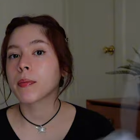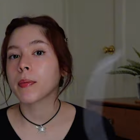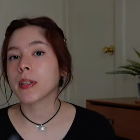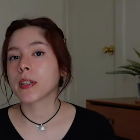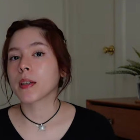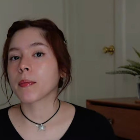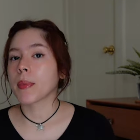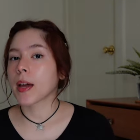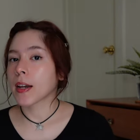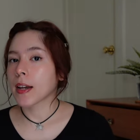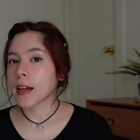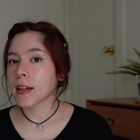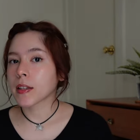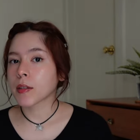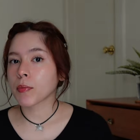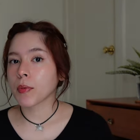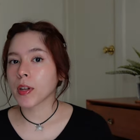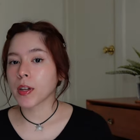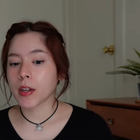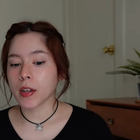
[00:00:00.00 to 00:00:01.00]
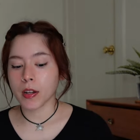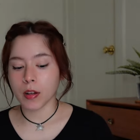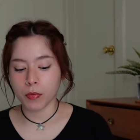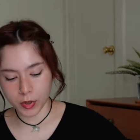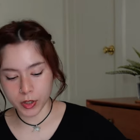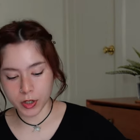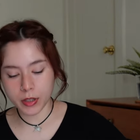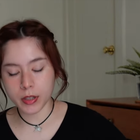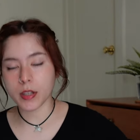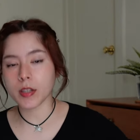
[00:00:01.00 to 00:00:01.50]
me to my next one,
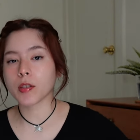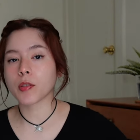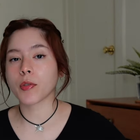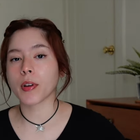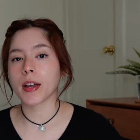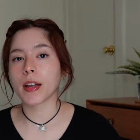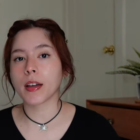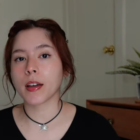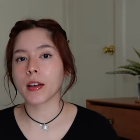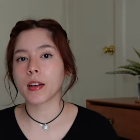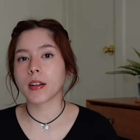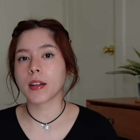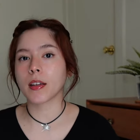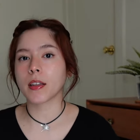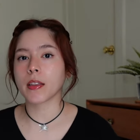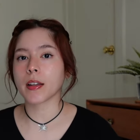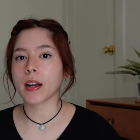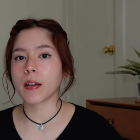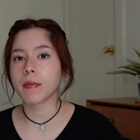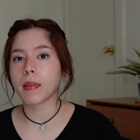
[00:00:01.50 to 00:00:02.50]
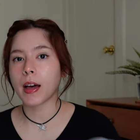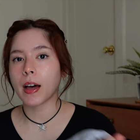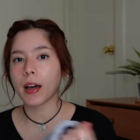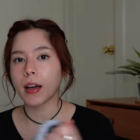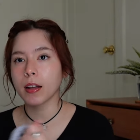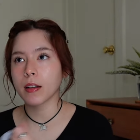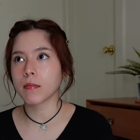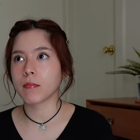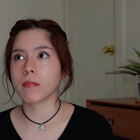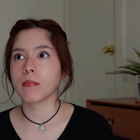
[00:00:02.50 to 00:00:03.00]
which is this gray hoodie that I've
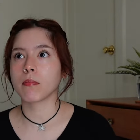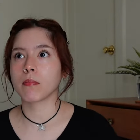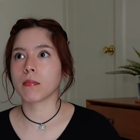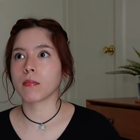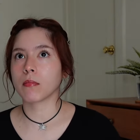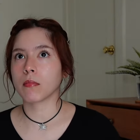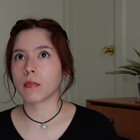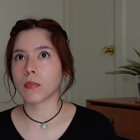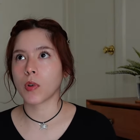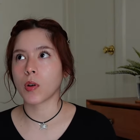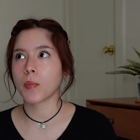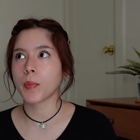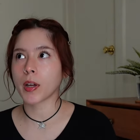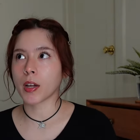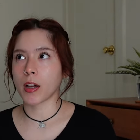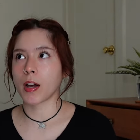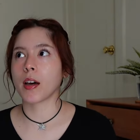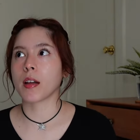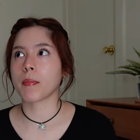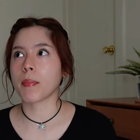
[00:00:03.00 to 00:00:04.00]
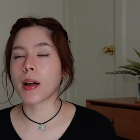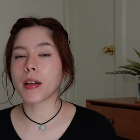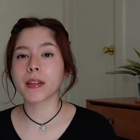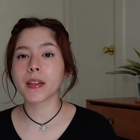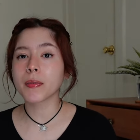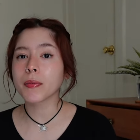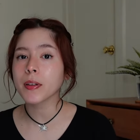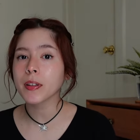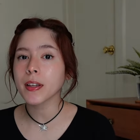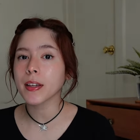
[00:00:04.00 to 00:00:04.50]
had oh my god
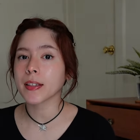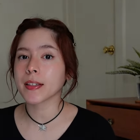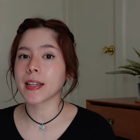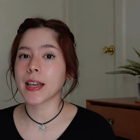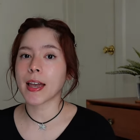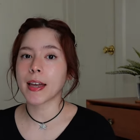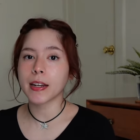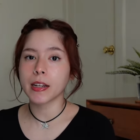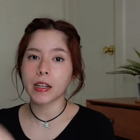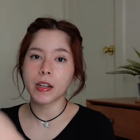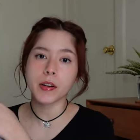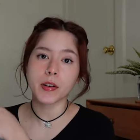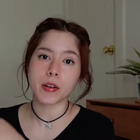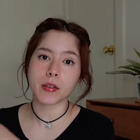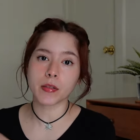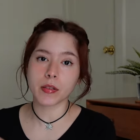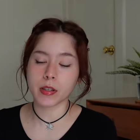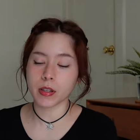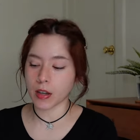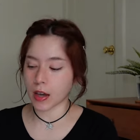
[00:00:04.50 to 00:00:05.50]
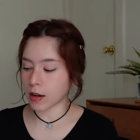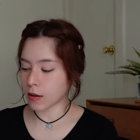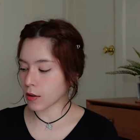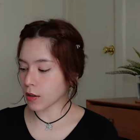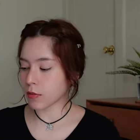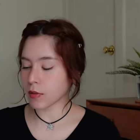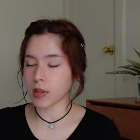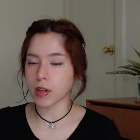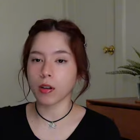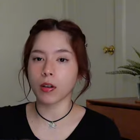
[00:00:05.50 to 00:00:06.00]
probably for like 10 years i don't
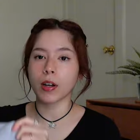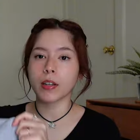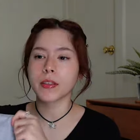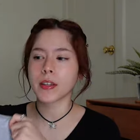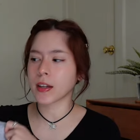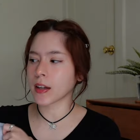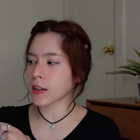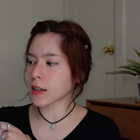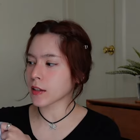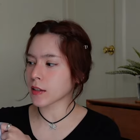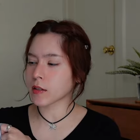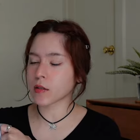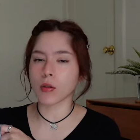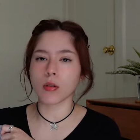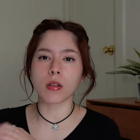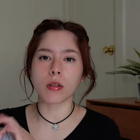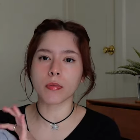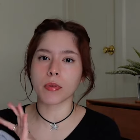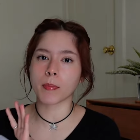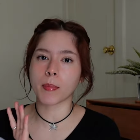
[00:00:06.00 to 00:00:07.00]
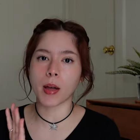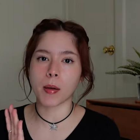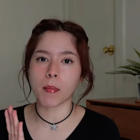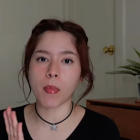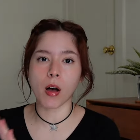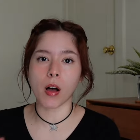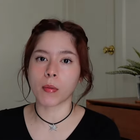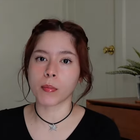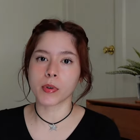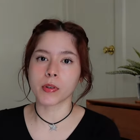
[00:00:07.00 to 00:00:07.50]
even know i think i like stole it from my
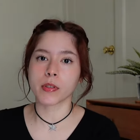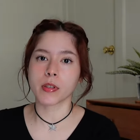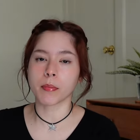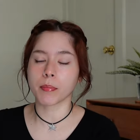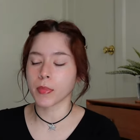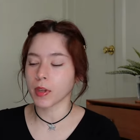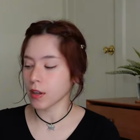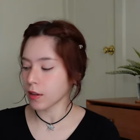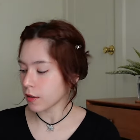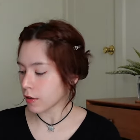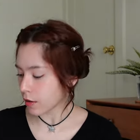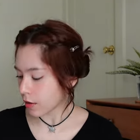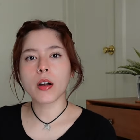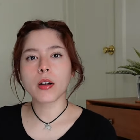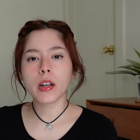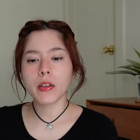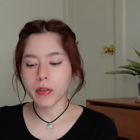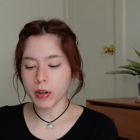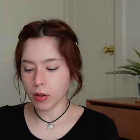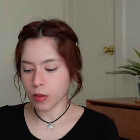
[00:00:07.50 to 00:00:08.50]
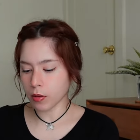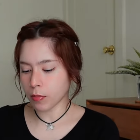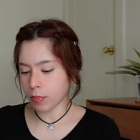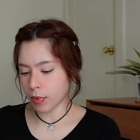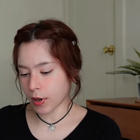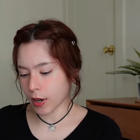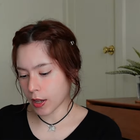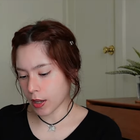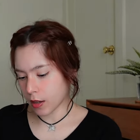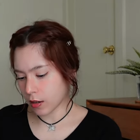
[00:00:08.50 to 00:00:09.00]
mom or something i don't even know the
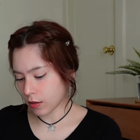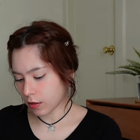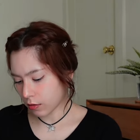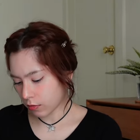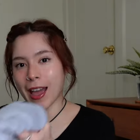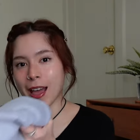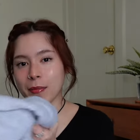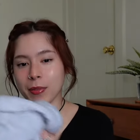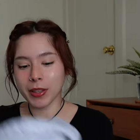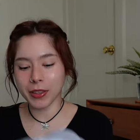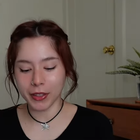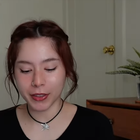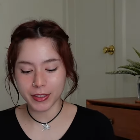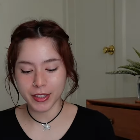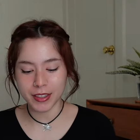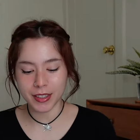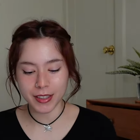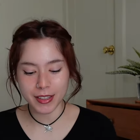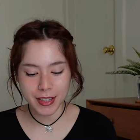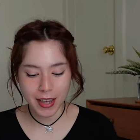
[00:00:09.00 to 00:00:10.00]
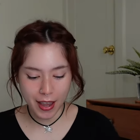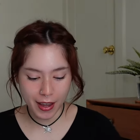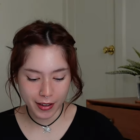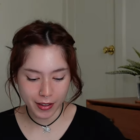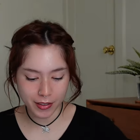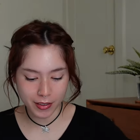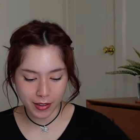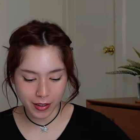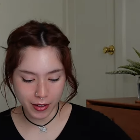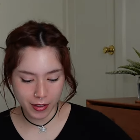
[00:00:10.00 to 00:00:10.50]
brand i haven't looked at the tag
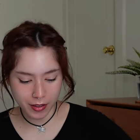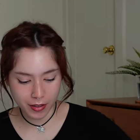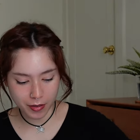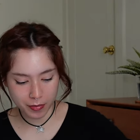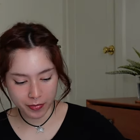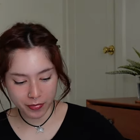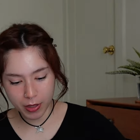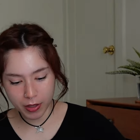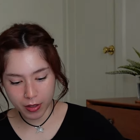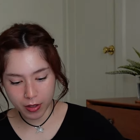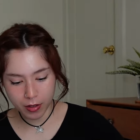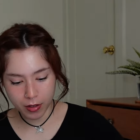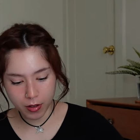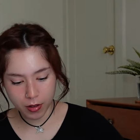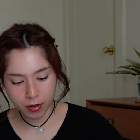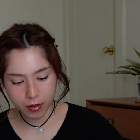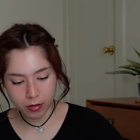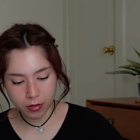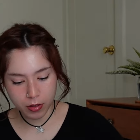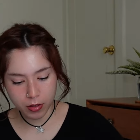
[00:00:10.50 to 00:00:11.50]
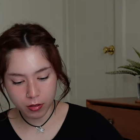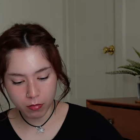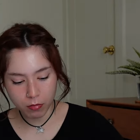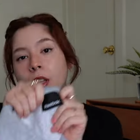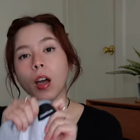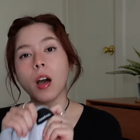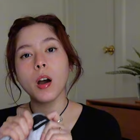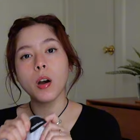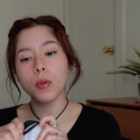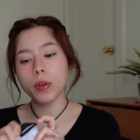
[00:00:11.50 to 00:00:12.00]
in like a million years
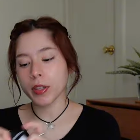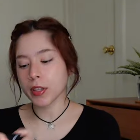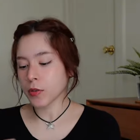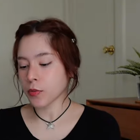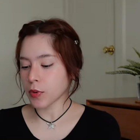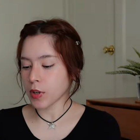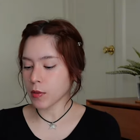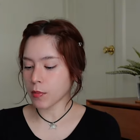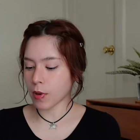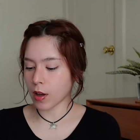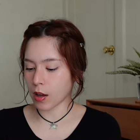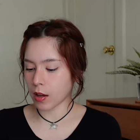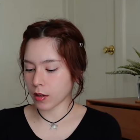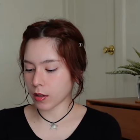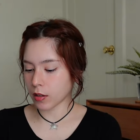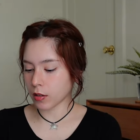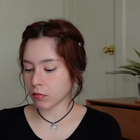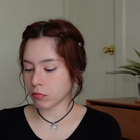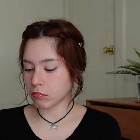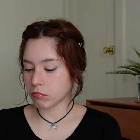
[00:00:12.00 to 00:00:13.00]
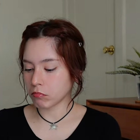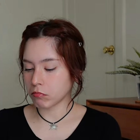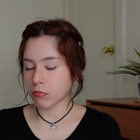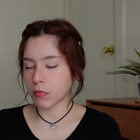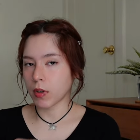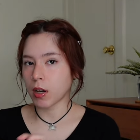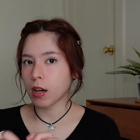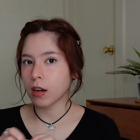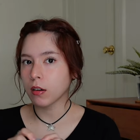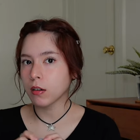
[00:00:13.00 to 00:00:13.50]
oh it's reebok
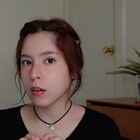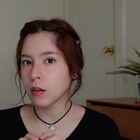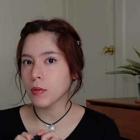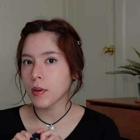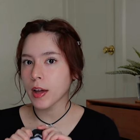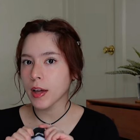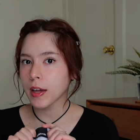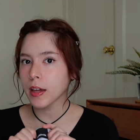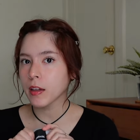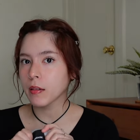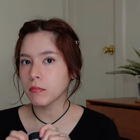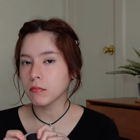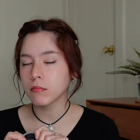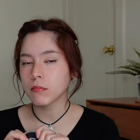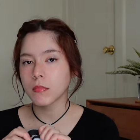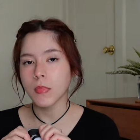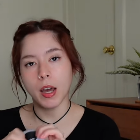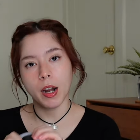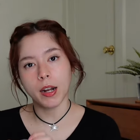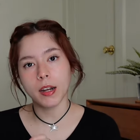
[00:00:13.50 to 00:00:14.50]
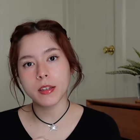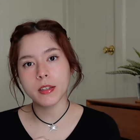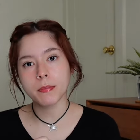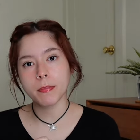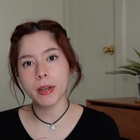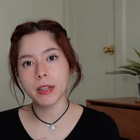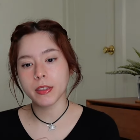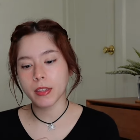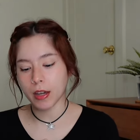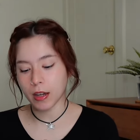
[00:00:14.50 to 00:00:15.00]
i don't know why i didn't
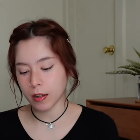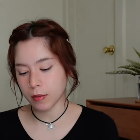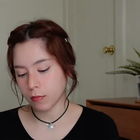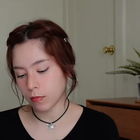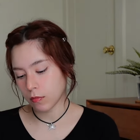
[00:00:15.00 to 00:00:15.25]
expect that